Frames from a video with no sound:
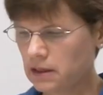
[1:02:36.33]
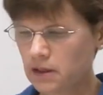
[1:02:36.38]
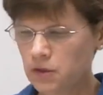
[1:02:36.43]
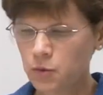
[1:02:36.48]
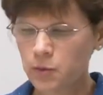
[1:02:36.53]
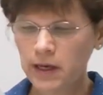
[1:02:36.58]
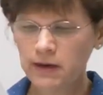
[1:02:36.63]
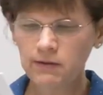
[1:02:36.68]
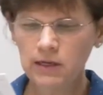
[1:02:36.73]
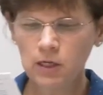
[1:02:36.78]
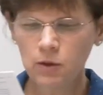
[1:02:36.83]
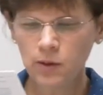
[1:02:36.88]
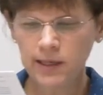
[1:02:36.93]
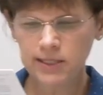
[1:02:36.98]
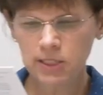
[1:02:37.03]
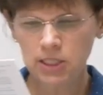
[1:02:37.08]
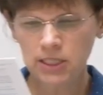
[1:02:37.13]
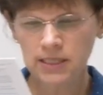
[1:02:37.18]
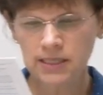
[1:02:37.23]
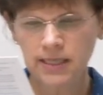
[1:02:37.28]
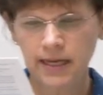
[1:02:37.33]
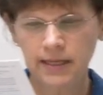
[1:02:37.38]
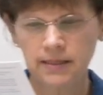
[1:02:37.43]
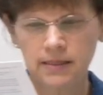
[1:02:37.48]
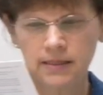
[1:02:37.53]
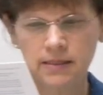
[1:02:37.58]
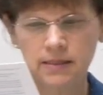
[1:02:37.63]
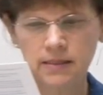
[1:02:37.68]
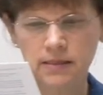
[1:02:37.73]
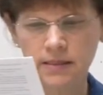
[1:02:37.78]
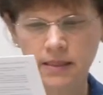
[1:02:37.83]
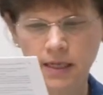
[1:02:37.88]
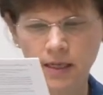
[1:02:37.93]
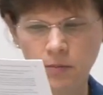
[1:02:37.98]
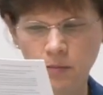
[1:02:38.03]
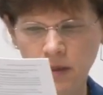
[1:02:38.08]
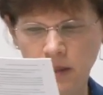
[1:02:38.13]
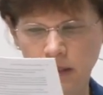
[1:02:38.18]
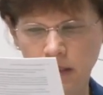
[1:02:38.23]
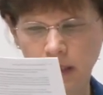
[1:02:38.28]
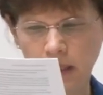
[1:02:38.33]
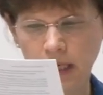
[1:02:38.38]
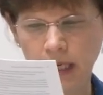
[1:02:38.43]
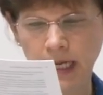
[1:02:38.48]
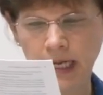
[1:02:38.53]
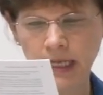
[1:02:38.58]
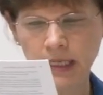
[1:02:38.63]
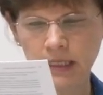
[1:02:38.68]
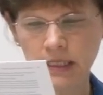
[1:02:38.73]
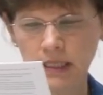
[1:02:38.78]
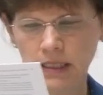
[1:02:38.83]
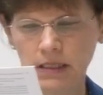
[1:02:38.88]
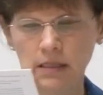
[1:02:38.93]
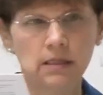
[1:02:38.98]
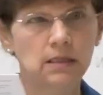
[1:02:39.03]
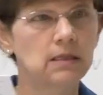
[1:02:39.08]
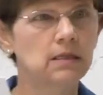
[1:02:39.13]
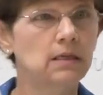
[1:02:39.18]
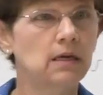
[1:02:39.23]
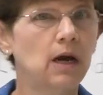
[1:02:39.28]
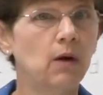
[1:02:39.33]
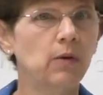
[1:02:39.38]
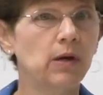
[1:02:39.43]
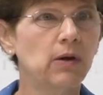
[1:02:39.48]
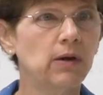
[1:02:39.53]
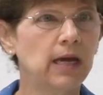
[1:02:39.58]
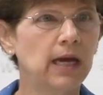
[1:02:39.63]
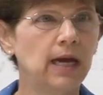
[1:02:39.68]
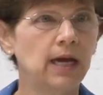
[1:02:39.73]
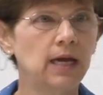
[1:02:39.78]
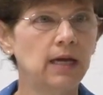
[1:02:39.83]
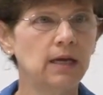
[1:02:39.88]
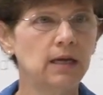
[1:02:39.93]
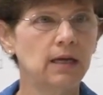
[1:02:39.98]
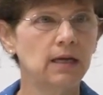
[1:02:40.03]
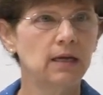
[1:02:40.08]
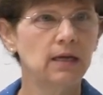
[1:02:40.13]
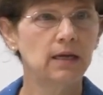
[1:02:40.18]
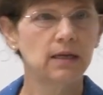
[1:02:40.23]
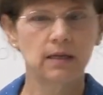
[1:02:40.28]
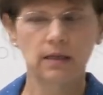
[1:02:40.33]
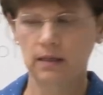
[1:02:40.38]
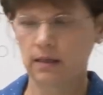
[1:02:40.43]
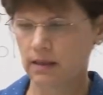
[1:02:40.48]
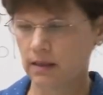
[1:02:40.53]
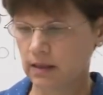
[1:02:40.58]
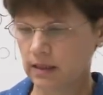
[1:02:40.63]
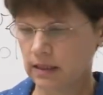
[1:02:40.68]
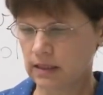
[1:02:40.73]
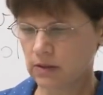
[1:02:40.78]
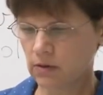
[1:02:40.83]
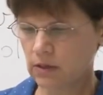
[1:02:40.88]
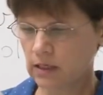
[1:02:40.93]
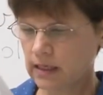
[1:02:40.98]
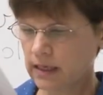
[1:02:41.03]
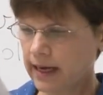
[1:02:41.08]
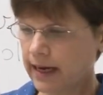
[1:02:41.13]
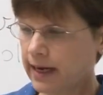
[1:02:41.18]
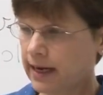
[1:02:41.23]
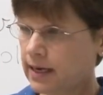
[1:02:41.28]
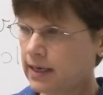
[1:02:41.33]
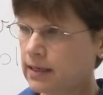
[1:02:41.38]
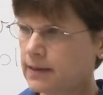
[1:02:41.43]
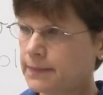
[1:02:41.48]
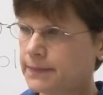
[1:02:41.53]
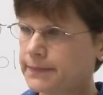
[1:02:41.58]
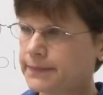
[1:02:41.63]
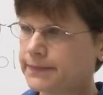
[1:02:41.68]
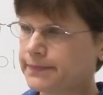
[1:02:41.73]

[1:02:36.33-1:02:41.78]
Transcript: Do we have any questions on statement 8? Are we okay?Let's go to 9.